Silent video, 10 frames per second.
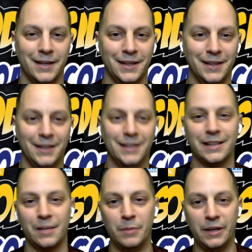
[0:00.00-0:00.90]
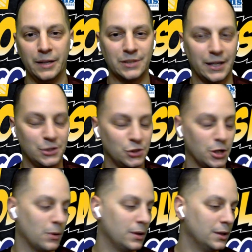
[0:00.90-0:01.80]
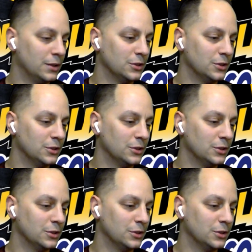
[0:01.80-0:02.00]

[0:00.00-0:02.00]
It's like a medium-sized show.